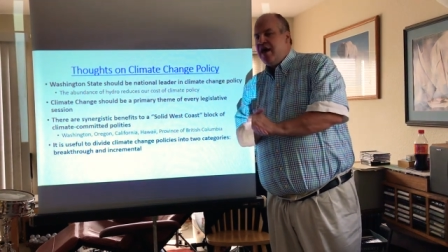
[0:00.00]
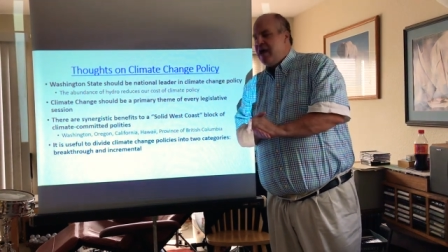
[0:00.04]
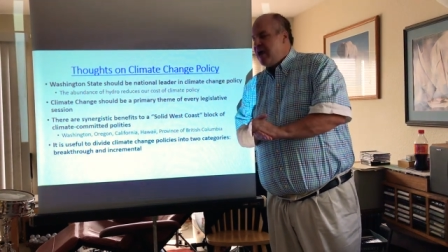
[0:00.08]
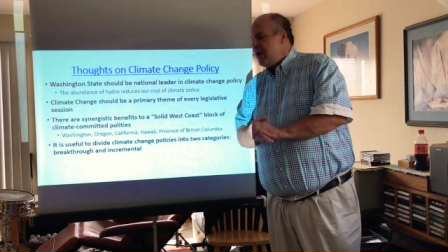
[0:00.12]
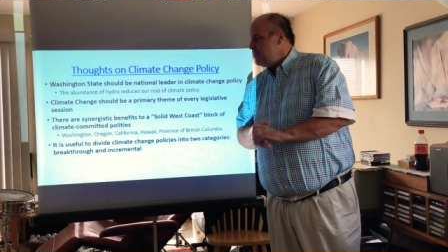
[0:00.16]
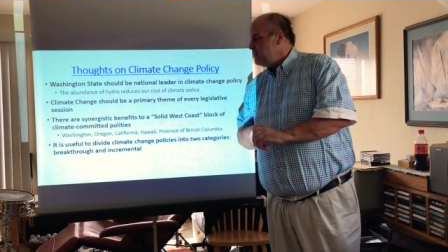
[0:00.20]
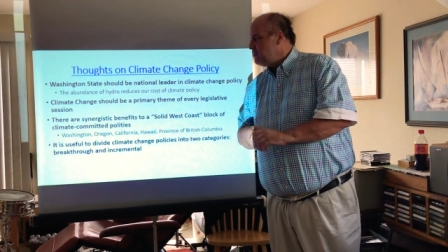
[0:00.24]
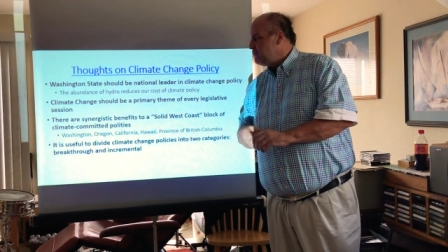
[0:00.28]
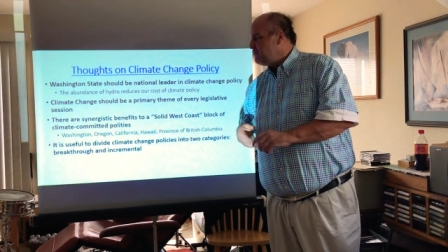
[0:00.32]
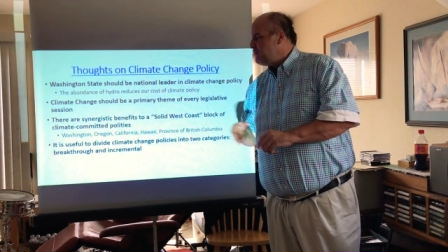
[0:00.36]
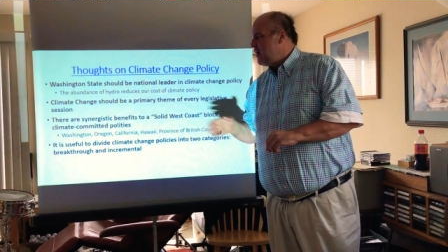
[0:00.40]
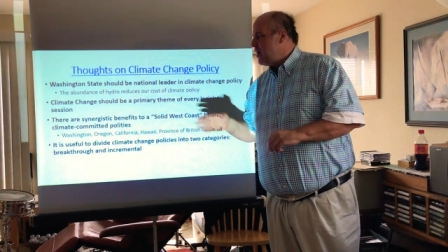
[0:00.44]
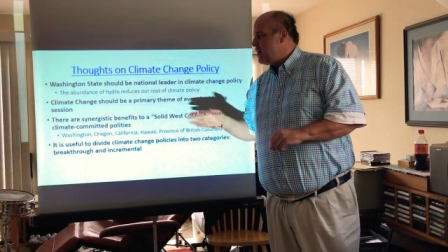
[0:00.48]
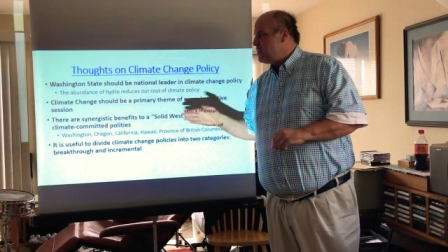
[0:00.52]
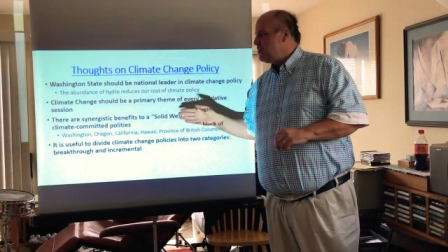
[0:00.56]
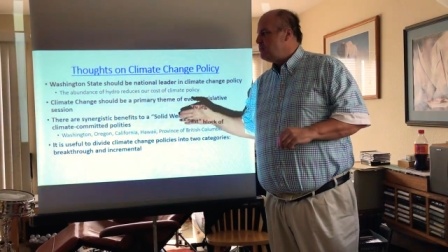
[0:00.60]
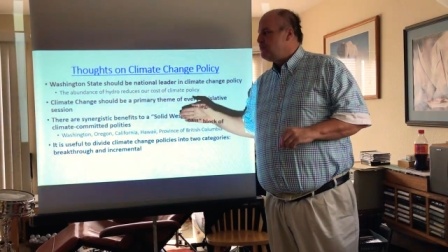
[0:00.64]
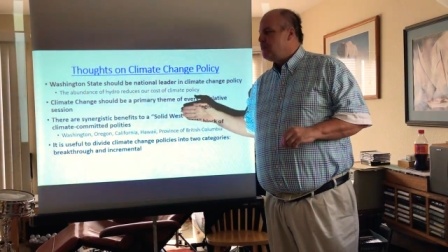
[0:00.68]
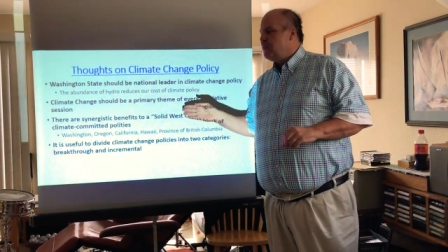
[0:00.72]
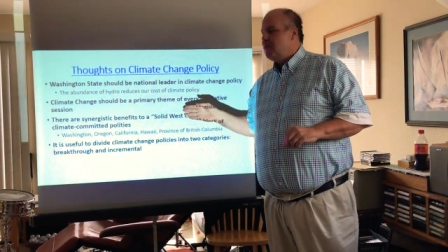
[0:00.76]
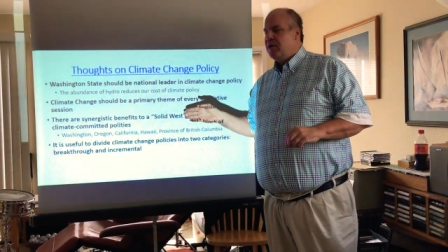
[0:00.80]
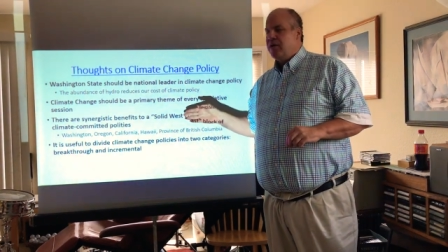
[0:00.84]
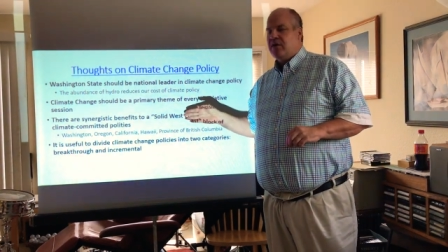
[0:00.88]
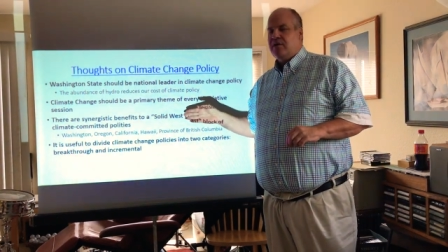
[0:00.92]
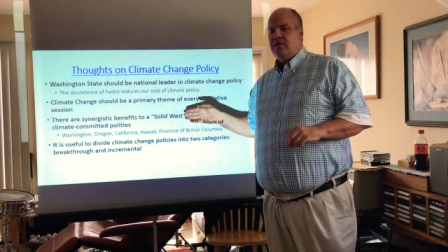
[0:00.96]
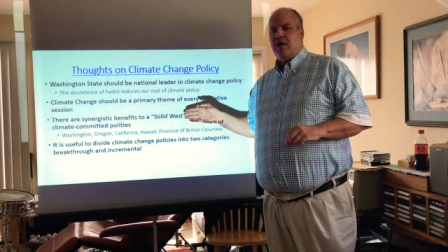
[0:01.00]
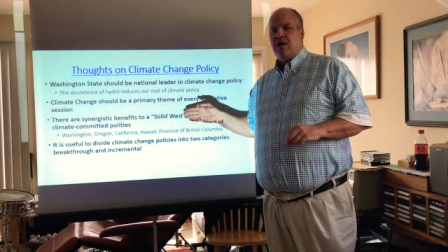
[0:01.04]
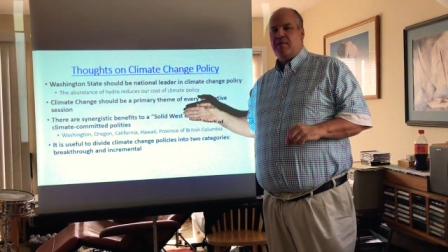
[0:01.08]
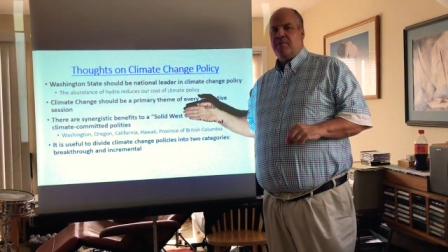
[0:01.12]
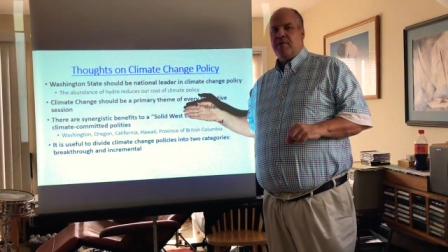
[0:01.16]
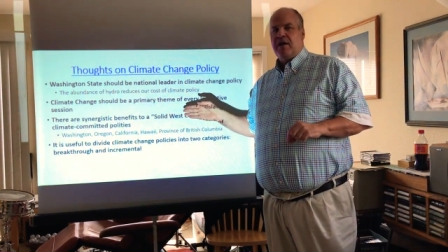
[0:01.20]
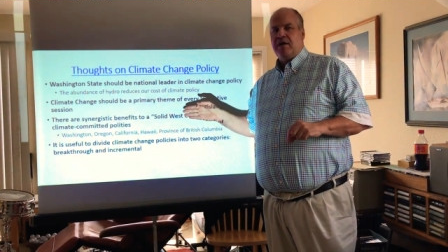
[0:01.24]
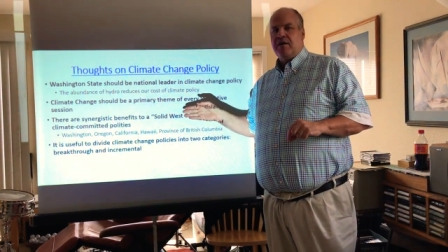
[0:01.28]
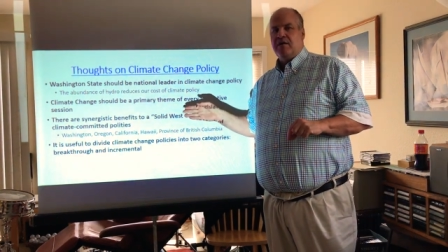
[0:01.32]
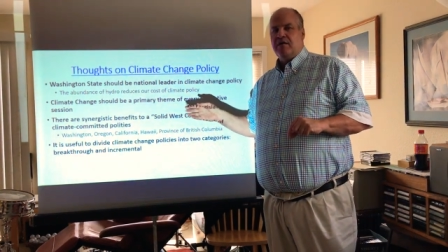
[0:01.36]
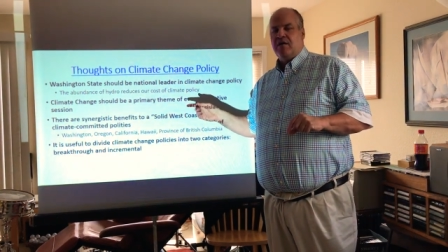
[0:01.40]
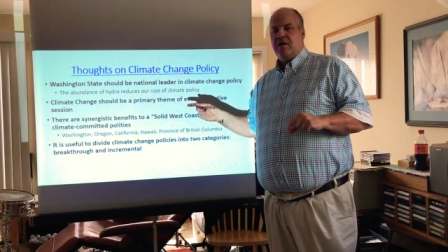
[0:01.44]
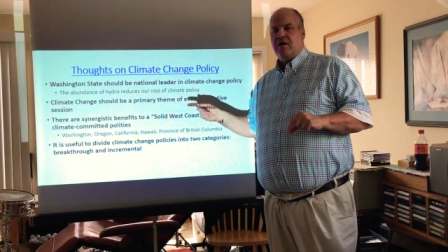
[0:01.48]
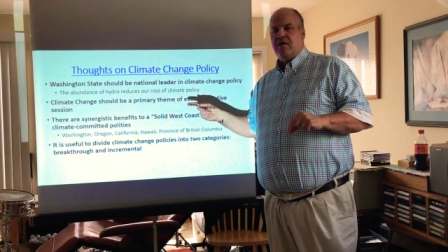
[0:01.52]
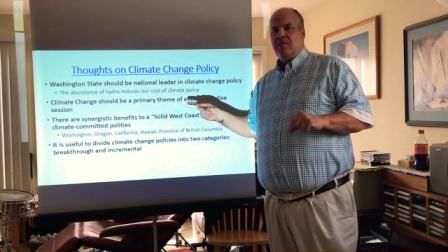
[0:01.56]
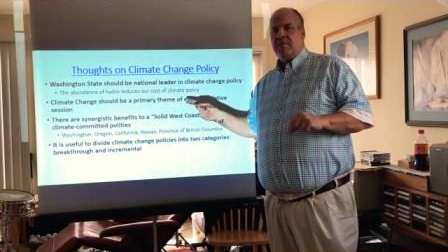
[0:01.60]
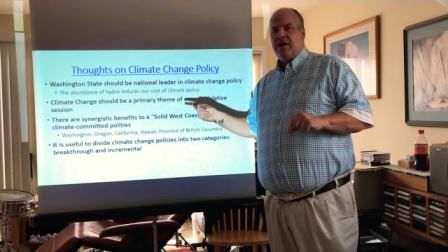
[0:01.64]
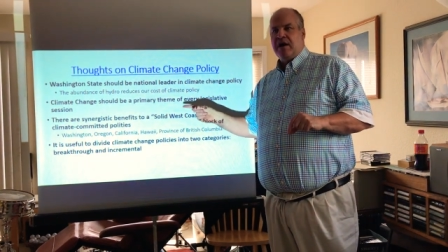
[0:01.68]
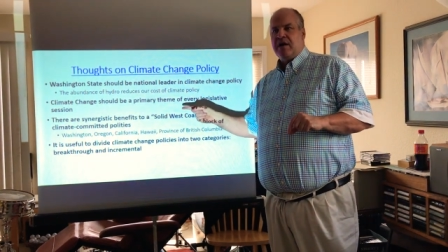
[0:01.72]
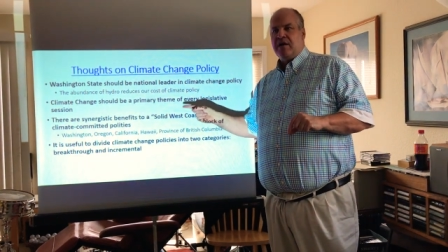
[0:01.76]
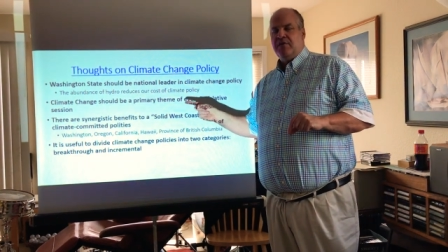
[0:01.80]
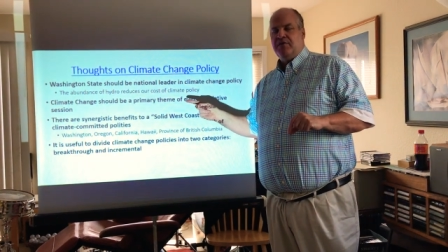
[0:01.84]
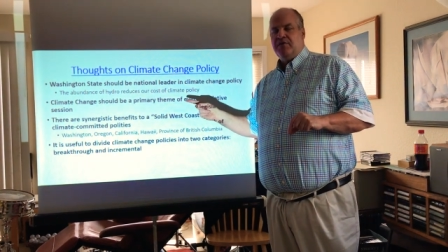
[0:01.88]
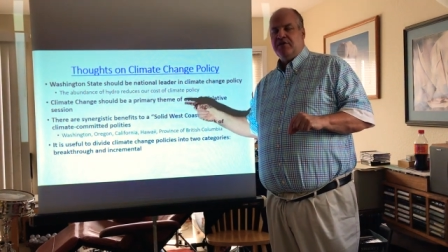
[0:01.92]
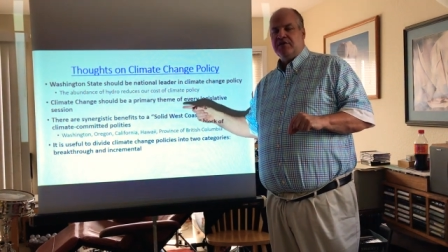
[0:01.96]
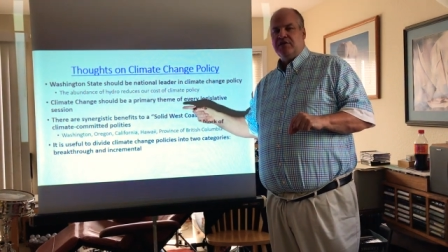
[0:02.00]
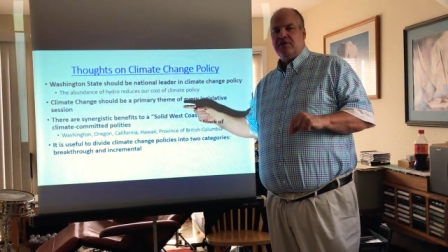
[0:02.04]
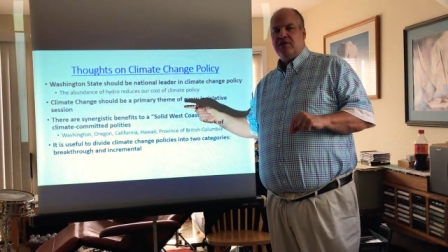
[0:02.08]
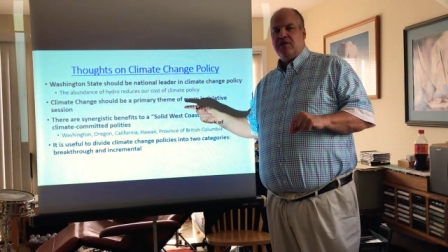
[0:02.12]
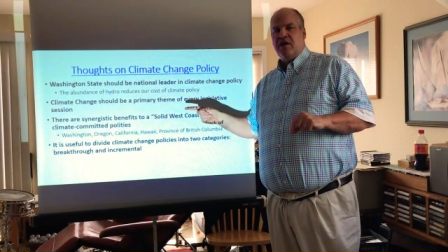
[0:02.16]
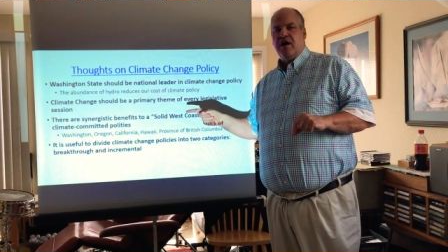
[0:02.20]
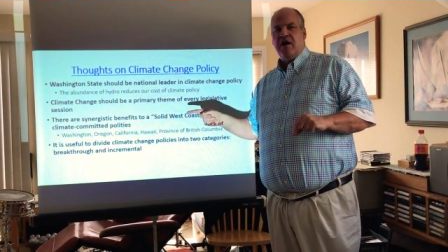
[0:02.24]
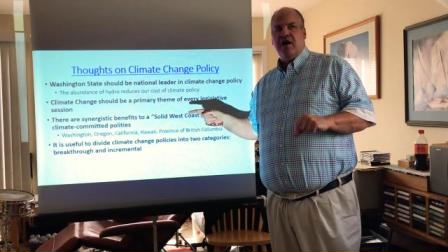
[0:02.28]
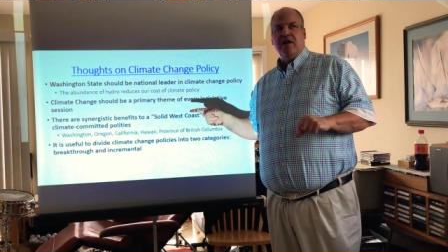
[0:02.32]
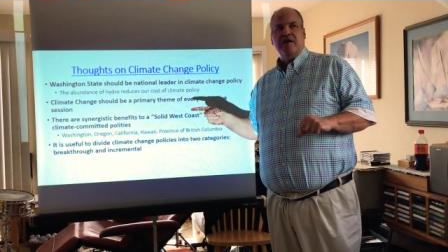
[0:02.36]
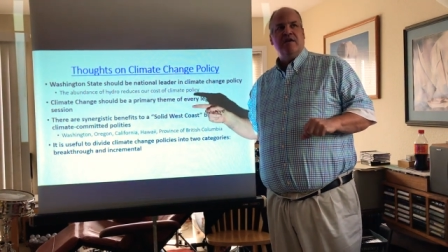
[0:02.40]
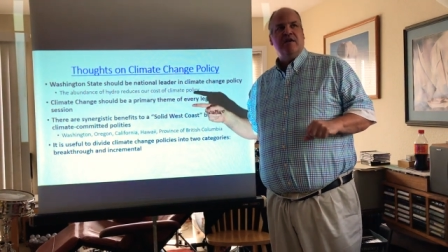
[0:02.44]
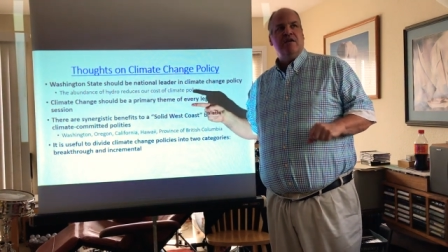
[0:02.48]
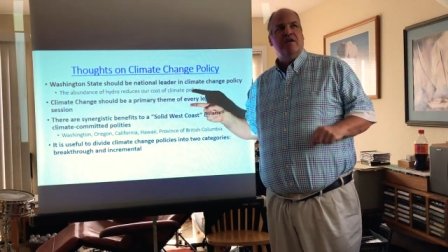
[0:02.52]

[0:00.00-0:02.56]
And the final point I'll make on this slide